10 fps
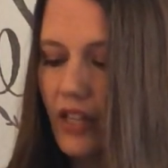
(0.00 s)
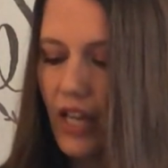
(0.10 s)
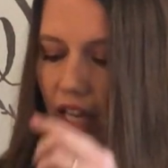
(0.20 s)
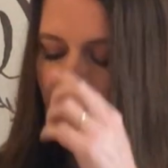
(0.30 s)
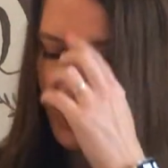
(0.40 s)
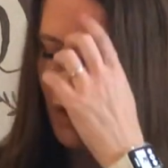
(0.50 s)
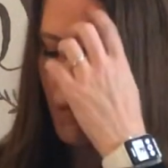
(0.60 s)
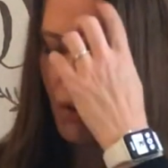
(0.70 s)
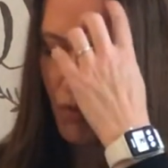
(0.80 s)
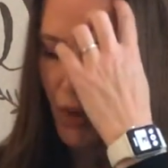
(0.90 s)
that He
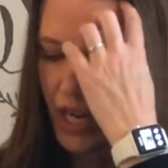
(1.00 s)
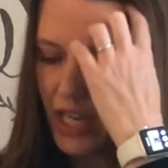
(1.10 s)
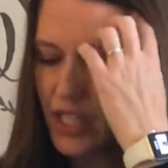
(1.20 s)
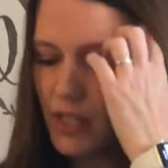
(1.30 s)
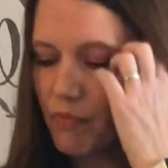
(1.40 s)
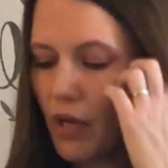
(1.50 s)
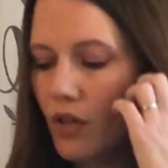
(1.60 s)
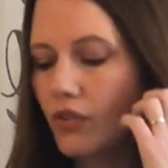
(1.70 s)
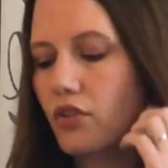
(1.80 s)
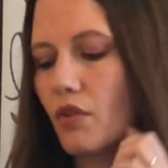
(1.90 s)
will raise
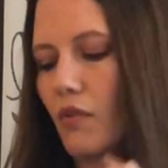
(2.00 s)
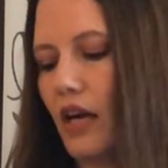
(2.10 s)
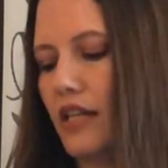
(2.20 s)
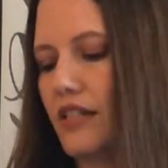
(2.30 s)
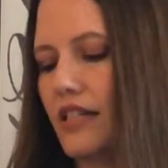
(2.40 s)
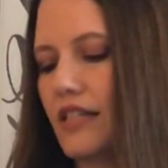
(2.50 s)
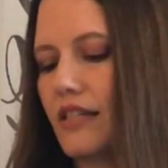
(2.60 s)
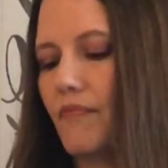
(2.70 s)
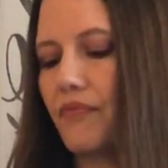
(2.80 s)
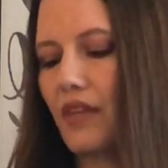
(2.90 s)
both the righteous
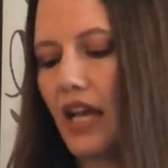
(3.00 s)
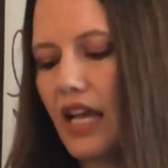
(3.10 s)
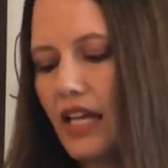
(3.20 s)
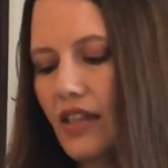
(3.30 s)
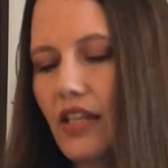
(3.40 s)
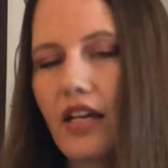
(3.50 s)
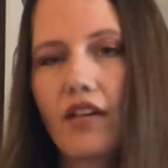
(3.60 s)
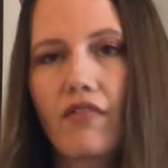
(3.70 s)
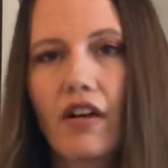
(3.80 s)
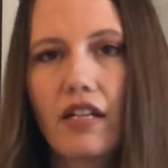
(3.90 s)
and the
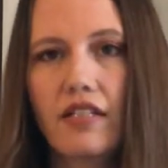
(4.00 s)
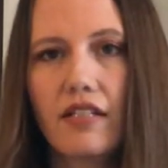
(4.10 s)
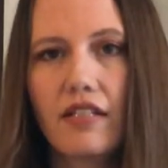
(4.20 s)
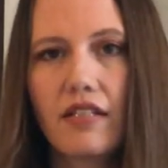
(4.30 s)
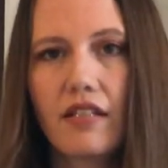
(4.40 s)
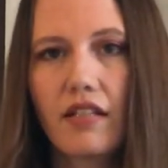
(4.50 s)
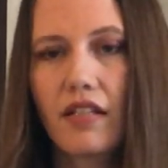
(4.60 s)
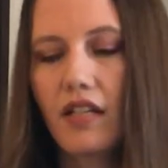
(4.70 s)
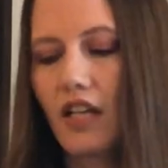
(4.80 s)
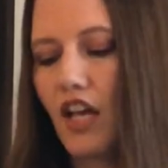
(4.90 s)
unrighteous.
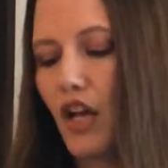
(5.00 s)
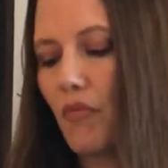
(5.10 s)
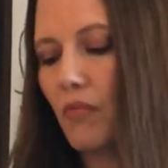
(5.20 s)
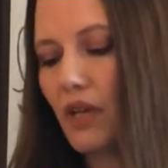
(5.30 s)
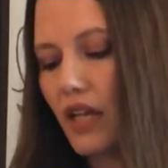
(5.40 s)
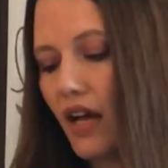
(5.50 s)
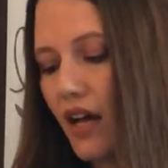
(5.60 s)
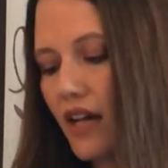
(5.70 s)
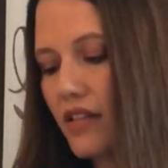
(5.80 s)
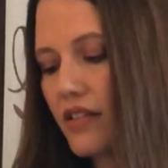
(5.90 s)

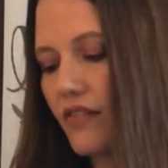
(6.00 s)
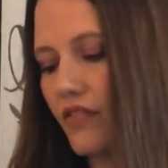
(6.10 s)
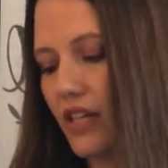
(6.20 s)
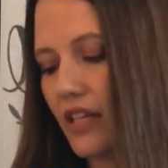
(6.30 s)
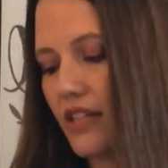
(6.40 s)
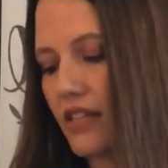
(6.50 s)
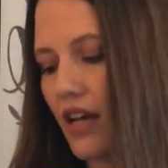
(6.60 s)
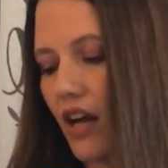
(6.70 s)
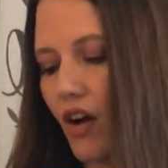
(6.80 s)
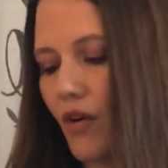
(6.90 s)
Because of this,
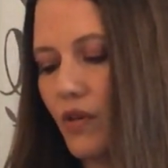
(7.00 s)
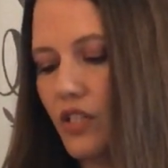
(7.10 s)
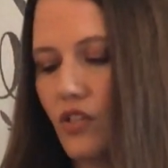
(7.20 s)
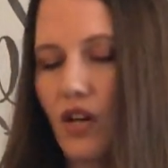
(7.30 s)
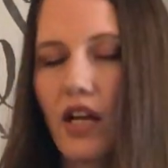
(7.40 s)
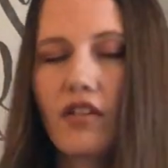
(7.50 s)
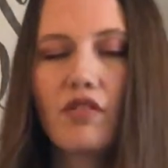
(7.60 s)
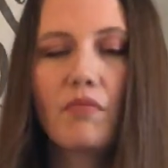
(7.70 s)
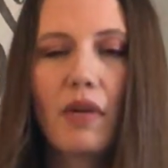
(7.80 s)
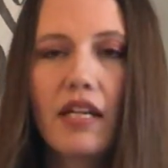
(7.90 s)
I always try
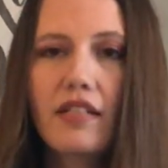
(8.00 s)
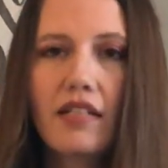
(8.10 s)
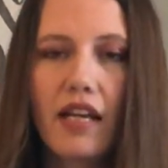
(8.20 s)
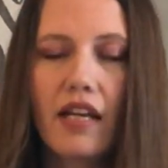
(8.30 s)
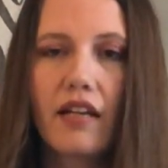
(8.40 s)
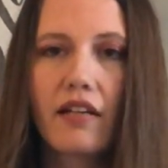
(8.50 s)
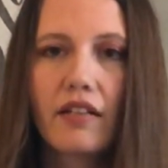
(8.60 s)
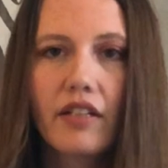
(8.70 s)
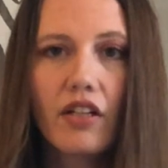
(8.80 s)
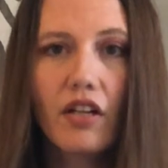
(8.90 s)
to maintain a
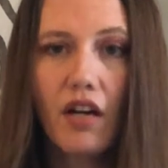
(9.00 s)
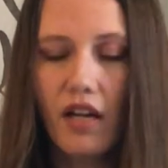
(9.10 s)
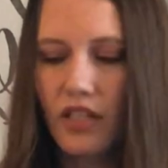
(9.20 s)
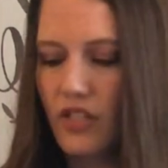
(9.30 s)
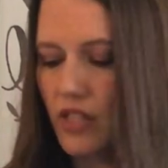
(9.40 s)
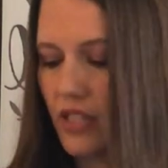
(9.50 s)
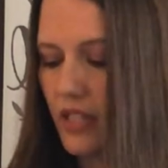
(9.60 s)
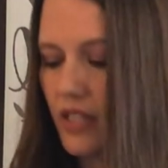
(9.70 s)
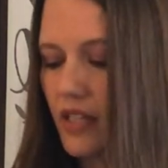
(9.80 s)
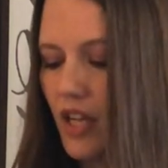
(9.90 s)
clear
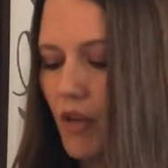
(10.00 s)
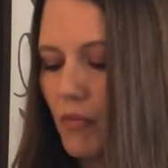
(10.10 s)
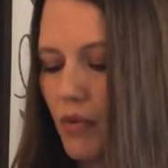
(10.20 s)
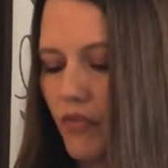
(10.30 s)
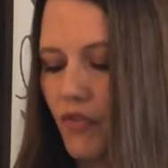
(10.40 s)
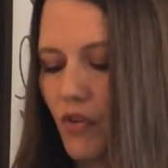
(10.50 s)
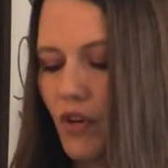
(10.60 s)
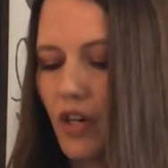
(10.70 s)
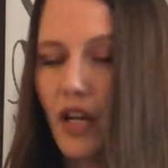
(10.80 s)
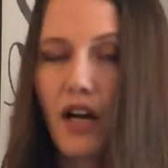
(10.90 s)
conscience
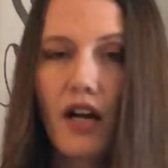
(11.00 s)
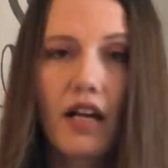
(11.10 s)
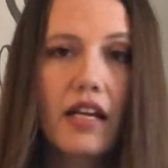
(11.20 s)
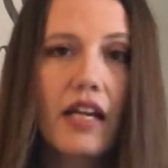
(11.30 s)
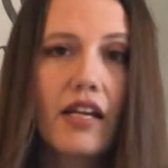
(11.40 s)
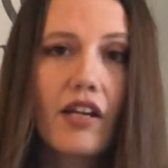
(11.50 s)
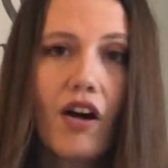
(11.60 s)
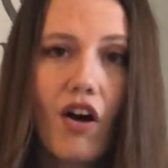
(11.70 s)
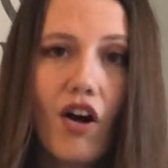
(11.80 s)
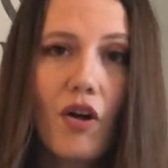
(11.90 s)
before God and
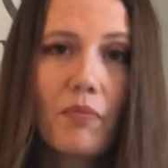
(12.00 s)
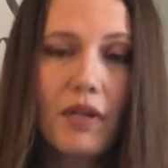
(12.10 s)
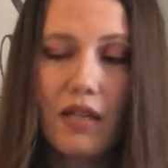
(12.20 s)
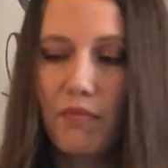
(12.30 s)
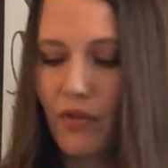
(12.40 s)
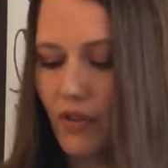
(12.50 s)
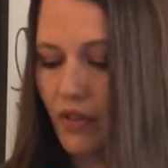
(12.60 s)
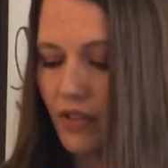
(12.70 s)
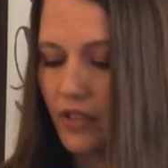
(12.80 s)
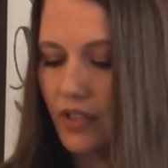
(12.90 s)
all people.